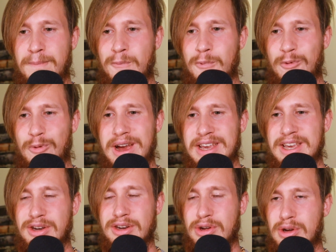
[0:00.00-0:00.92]
where I
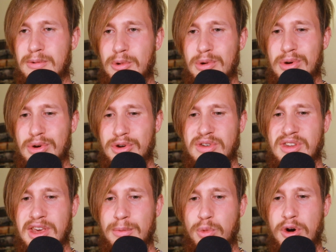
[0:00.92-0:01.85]
could
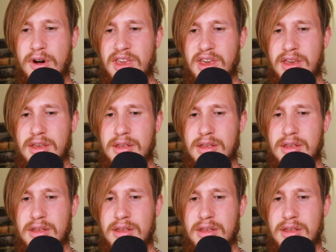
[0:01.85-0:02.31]
keep walking.